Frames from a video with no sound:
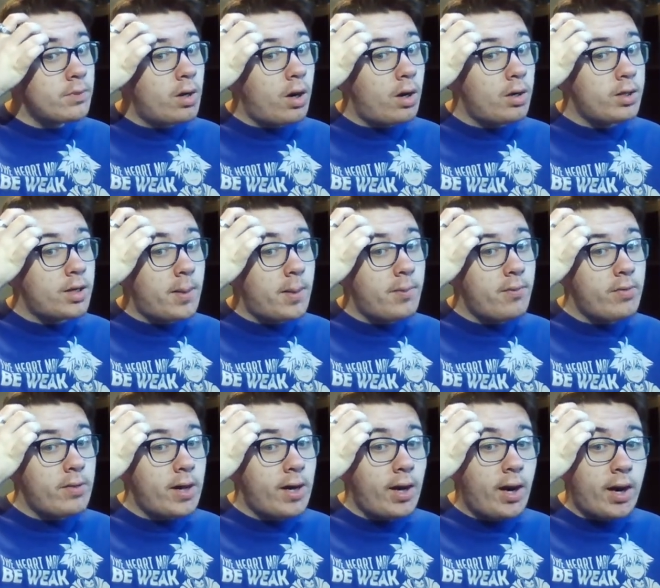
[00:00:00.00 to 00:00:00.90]
On top of
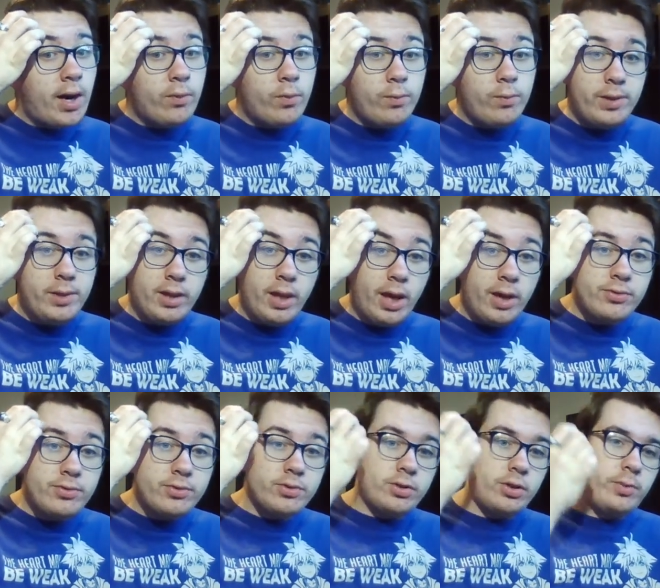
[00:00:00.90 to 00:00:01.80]
that, I will be live
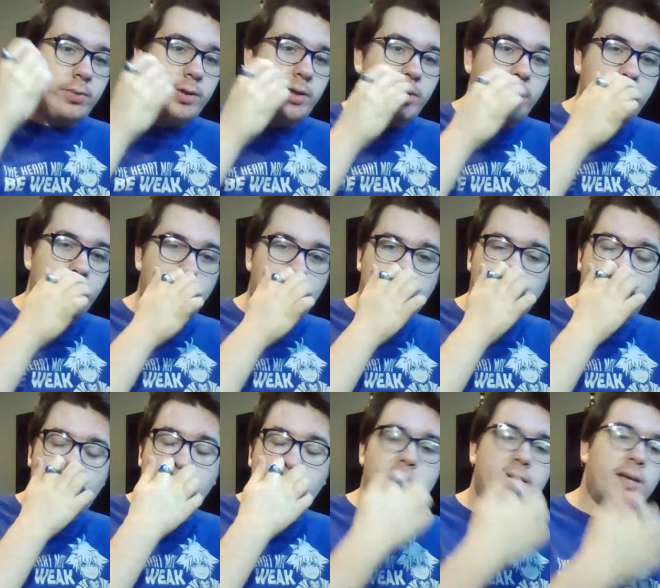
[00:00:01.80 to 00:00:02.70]
streaming
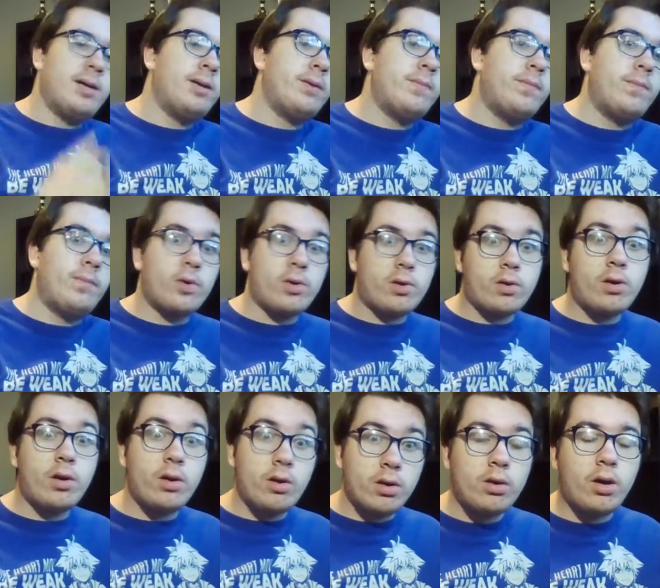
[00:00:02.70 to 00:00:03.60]
more
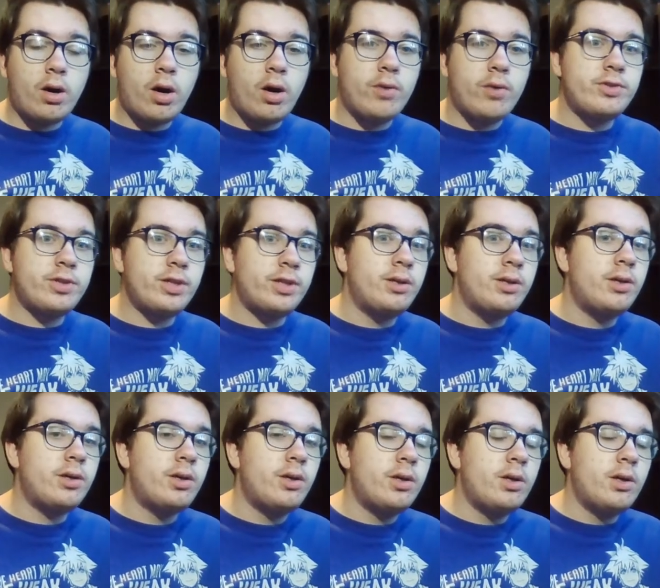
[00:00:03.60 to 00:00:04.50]
often.
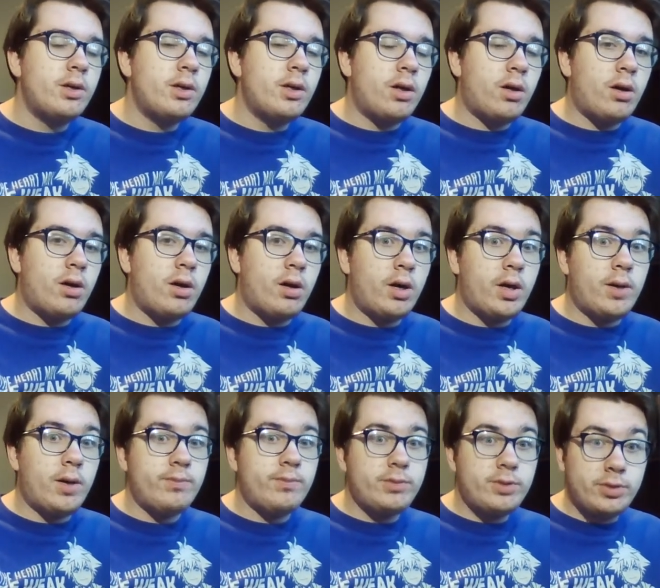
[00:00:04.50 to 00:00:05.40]

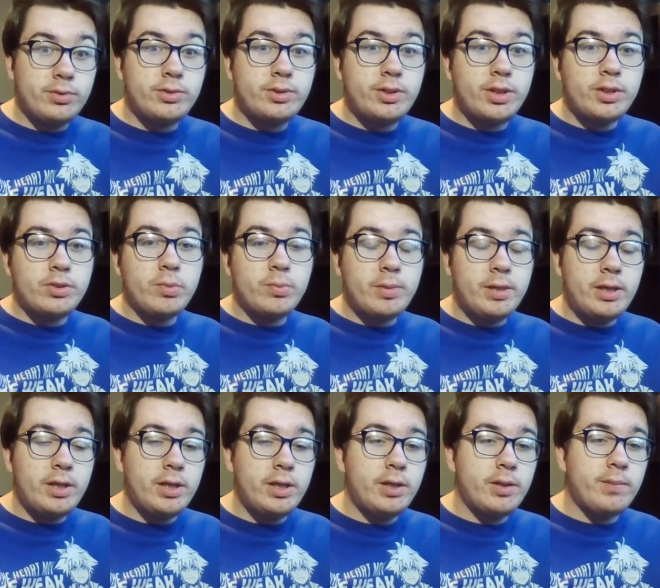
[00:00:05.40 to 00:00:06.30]
Um, Tuesdays will
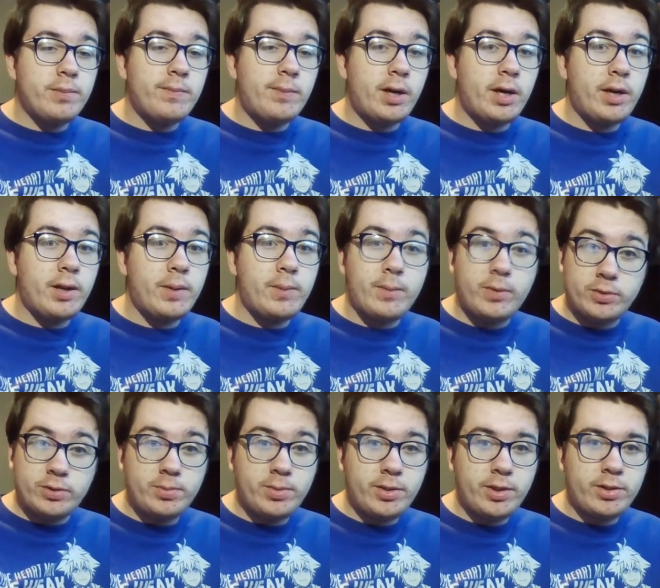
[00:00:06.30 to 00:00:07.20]
be my
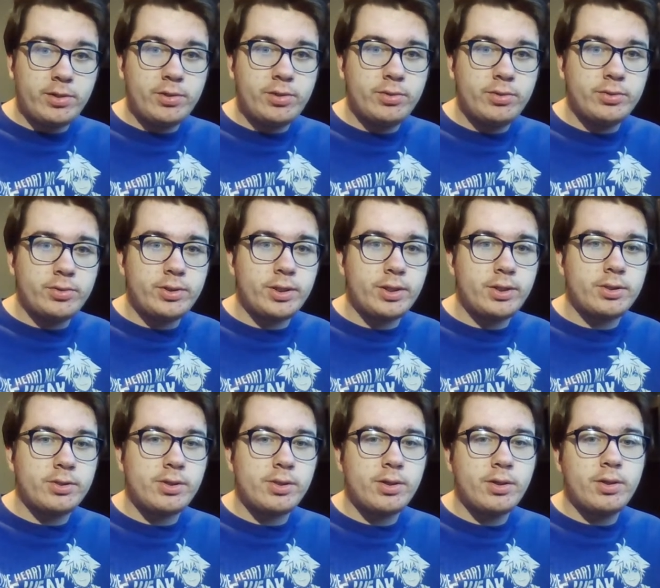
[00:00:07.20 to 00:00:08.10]
multiplayer
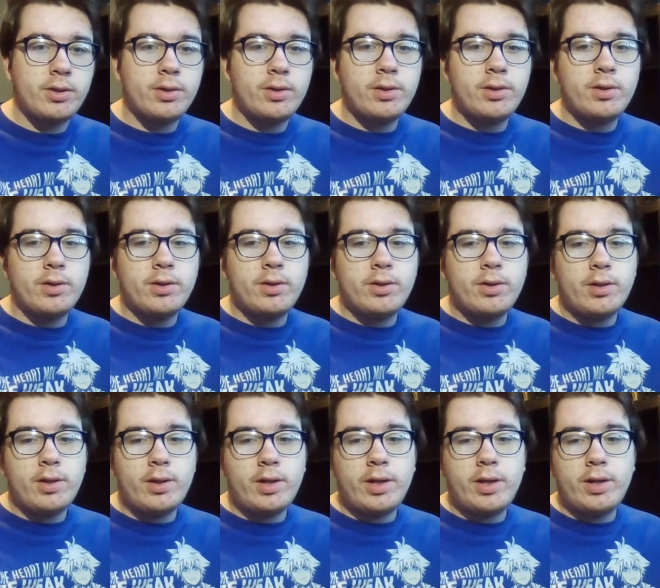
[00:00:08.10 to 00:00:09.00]
Tuesdays,
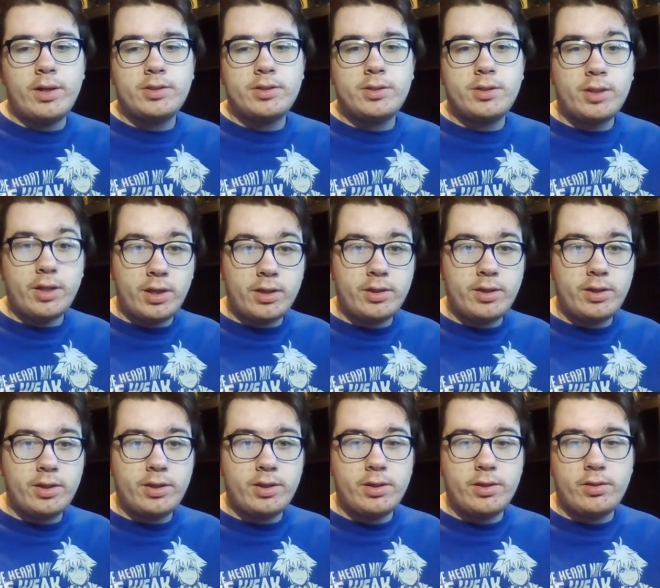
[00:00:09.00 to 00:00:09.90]
and
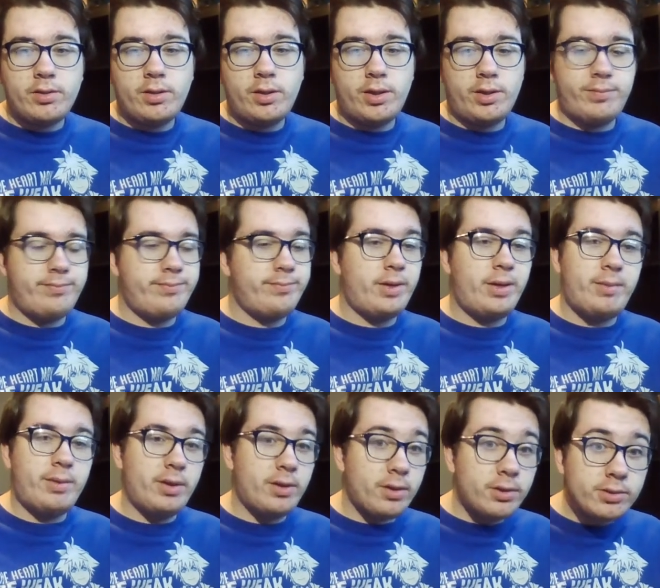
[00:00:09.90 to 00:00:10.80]
Saturday, uh, and, I
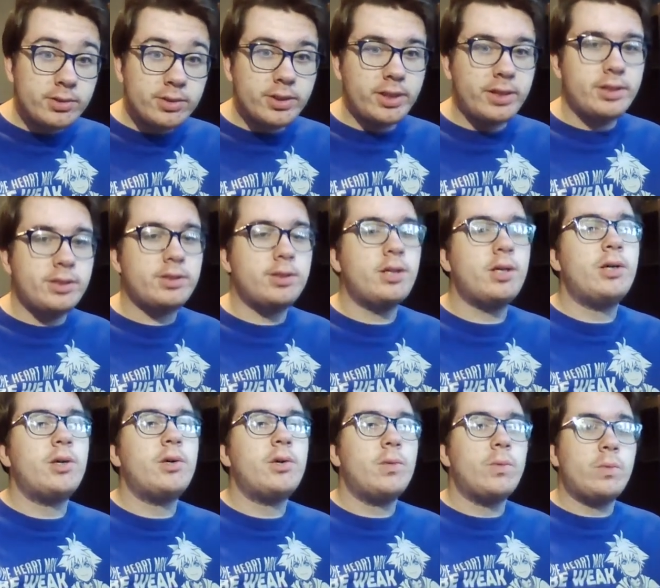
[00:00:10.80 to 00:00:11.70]
mean Thursdays,
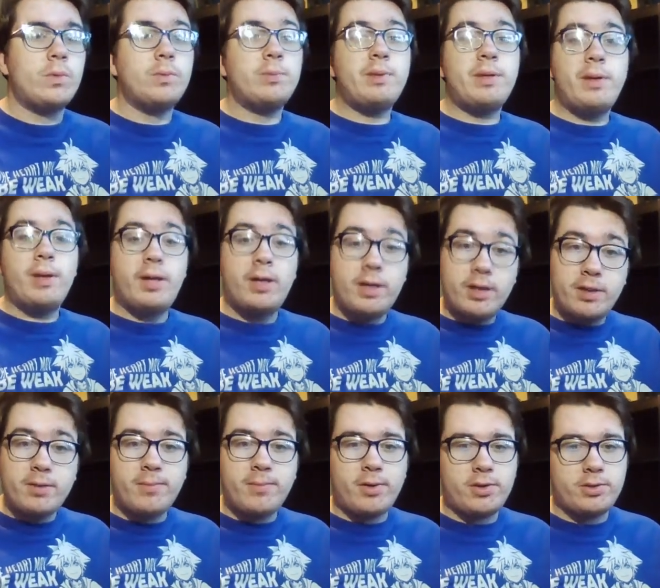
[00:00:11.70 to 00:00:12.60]
will be
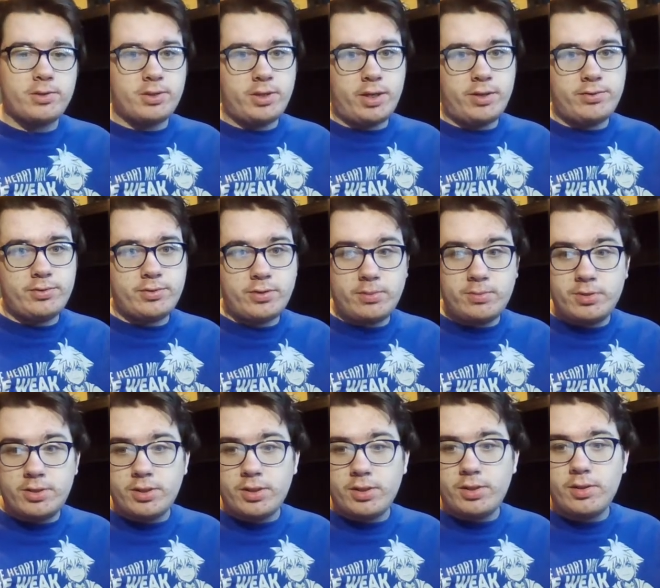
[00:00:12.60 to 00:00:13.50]
Kingdom Hearts live
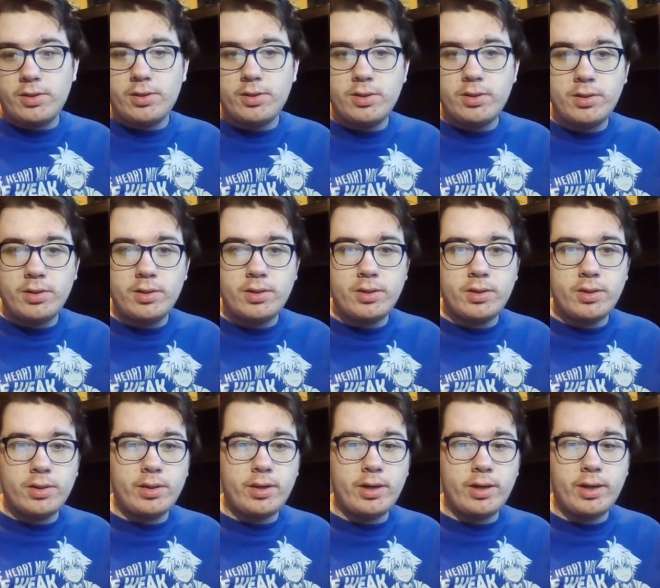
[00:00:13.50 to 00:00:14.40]
streams.
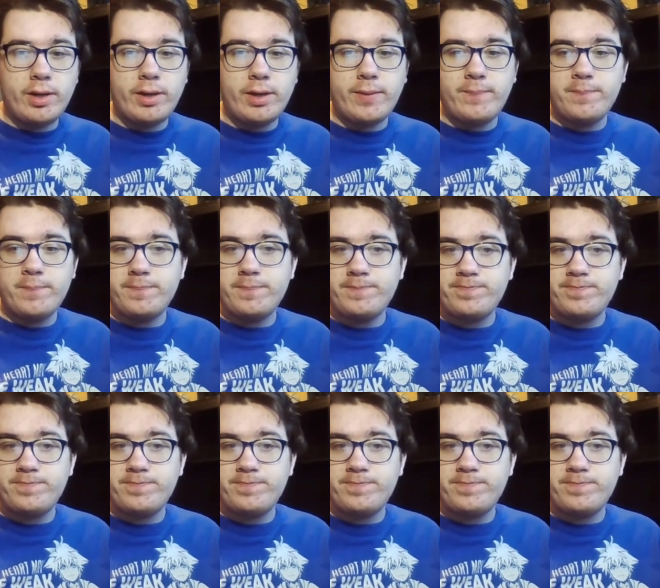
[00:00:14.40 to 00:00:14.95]
Um,